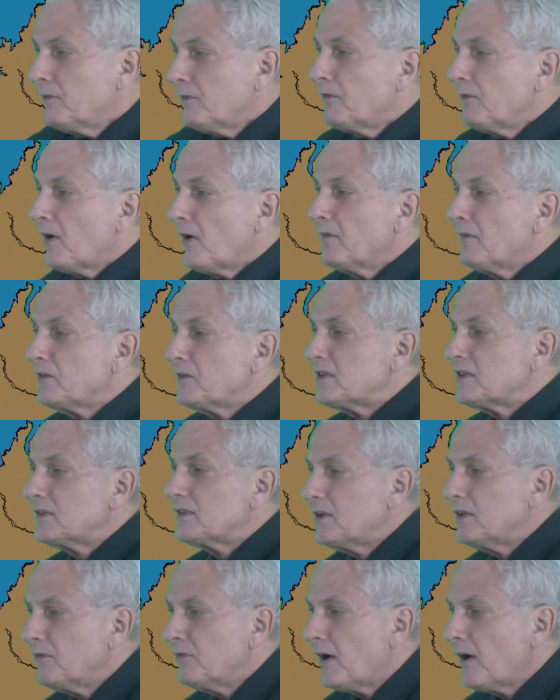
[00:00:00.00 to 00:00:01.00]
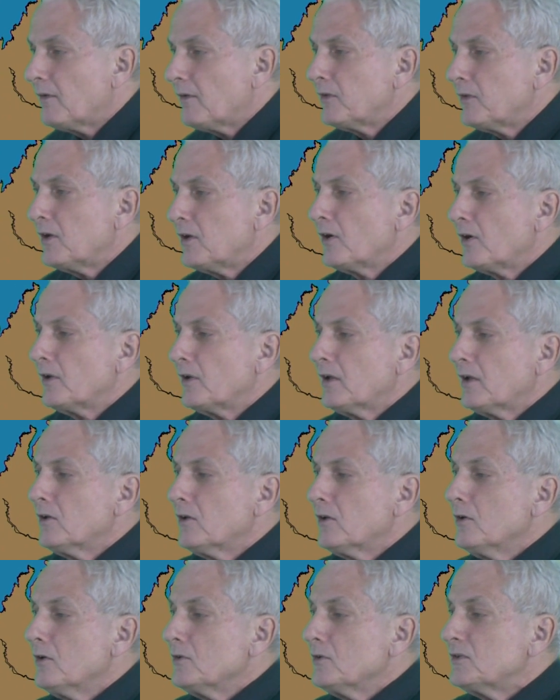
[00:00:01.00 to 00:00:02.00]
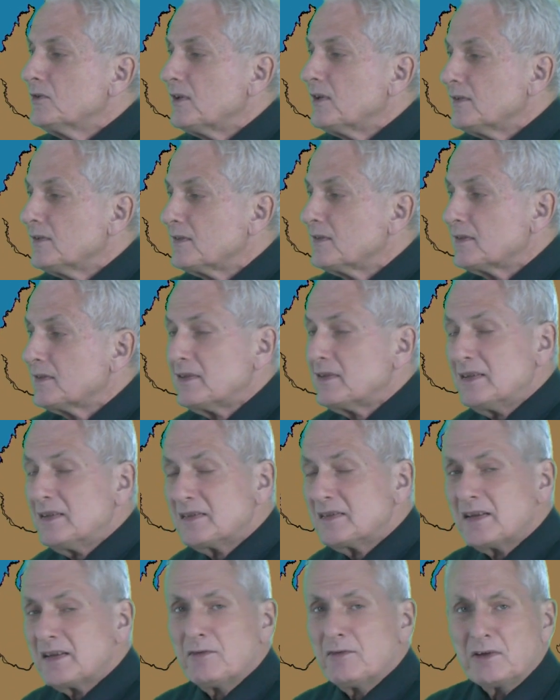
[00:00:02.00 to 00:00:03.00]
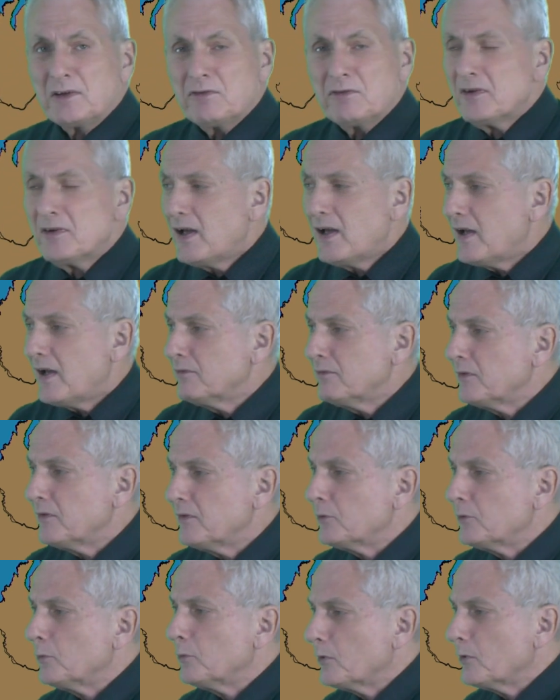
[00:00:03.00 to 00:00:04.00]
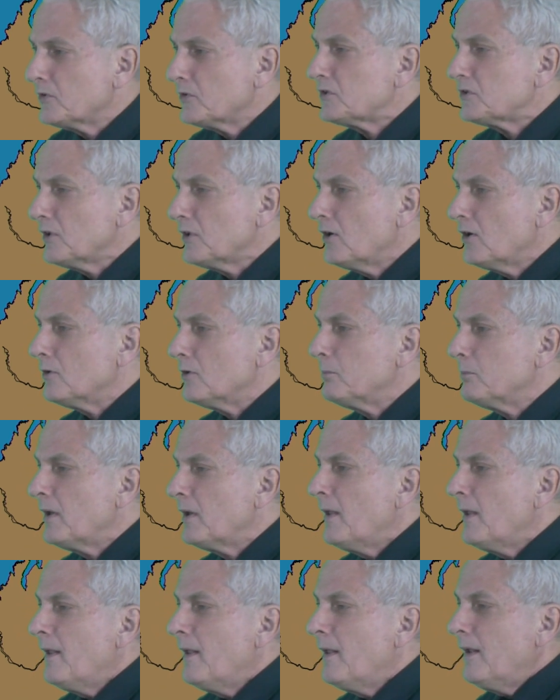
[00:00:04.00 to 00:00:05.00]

55 to 65 for the Arctic coast, and 60 to 75 for the North Slope.